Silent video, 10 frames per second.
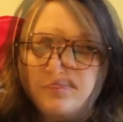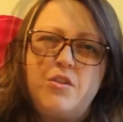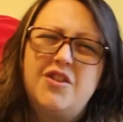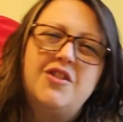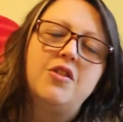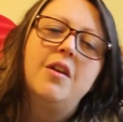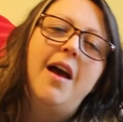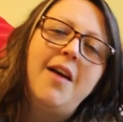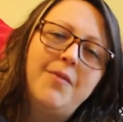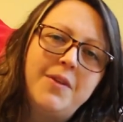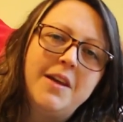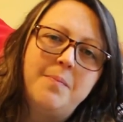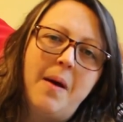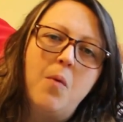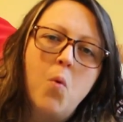So have a think
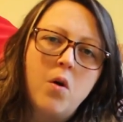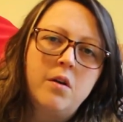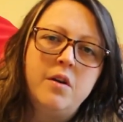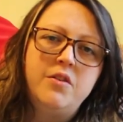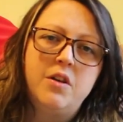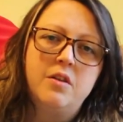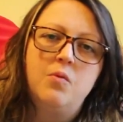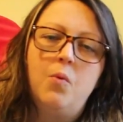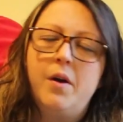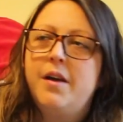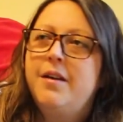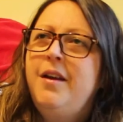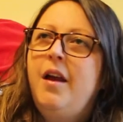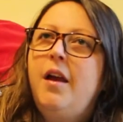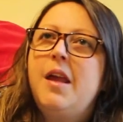about what clothes you're going to wear.
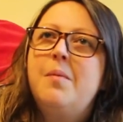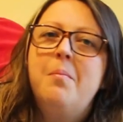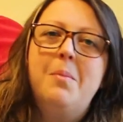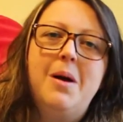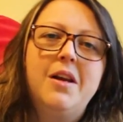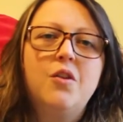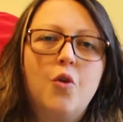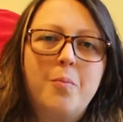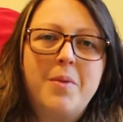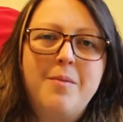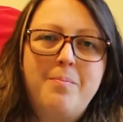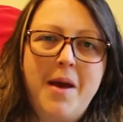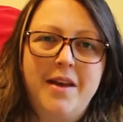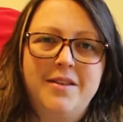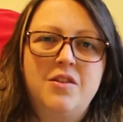It might not be
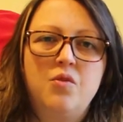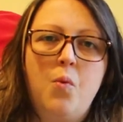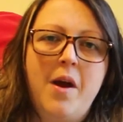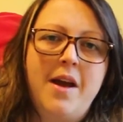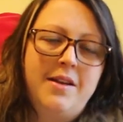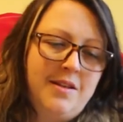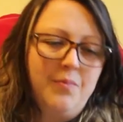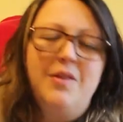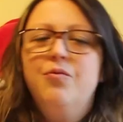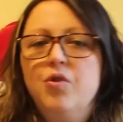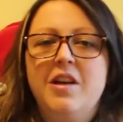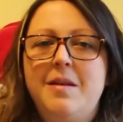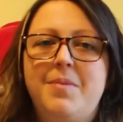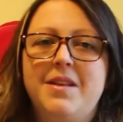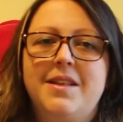best to wear something really
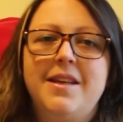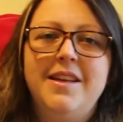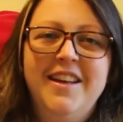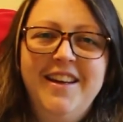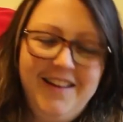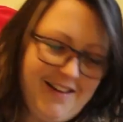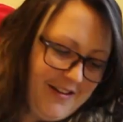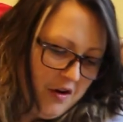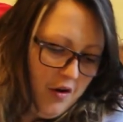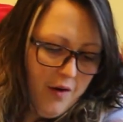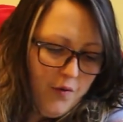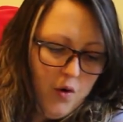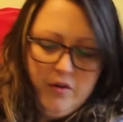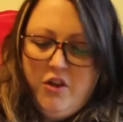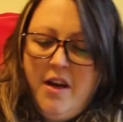busy. I know I've
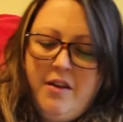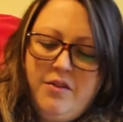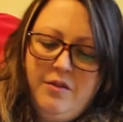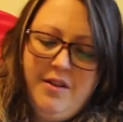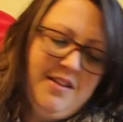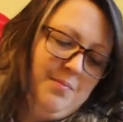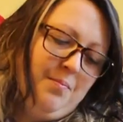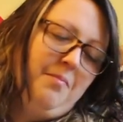got checks on, that's